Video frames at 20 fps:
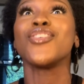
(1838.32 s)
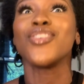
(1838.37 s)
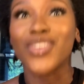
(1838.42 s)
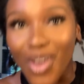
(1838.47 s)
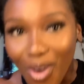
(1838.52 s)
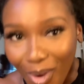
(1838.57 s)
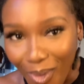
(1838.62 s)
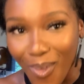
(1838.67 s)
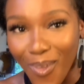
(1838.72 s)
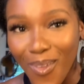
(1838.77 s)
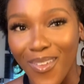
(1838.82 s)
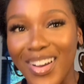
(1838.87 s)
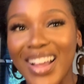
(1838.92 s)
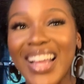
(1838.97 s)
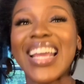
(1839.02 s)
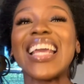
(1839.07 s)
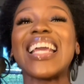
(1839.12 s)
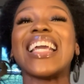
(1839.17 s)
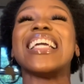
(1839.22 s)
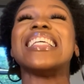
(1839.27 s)
yo,
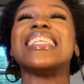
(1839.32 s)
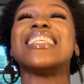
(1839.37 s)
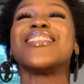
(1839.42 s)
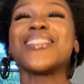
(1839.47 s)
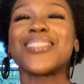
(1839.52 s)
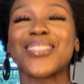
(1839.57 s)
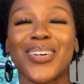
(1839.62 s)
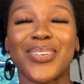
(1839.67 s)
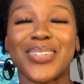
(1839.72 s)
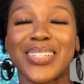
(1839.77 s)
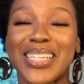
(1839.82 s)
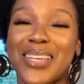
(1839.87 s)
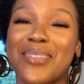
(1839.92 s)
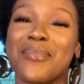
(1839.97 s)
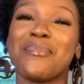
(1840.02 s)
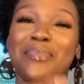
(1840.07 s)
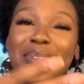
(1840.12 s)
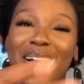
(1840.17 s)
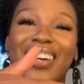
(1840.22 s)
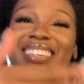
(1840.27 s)
it is so
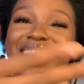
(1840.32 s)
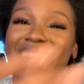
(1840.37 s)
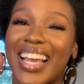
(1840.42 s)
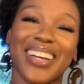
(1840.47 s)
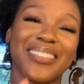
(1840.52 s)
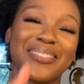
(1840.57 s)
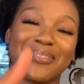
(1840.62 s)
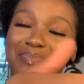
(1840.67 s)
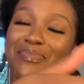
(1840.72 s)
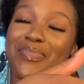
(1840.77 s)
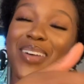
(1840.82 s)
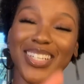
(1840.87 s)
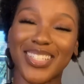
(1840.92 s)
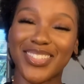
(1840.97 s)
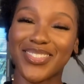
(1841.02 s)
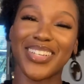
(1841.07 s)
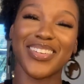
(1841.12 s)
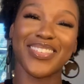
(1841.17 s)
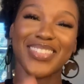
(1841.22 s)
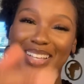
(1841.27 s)
deep. But yeah,
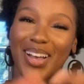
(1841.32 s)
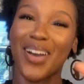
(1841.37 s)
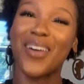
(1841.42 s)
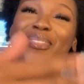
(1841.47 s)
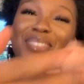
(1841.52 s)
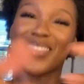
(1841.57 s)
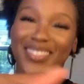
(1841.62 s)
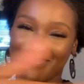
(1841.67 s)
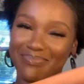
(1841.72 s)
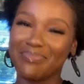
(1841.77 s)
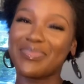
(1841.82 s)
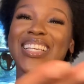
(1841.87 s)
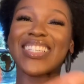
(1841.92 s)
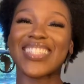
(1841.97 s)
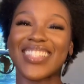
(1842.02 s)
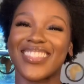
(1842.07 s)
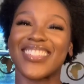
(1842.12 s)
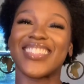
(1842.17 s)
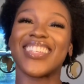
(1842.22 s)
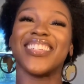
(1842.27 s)
master yourself.
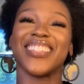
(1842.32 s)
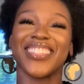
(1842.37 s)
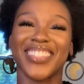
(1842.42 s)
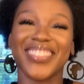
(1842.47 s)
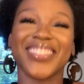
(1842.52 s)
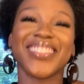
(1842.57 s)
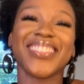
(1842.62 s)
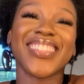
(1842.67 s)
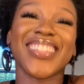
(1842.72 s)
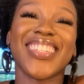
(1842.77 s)
Please continue.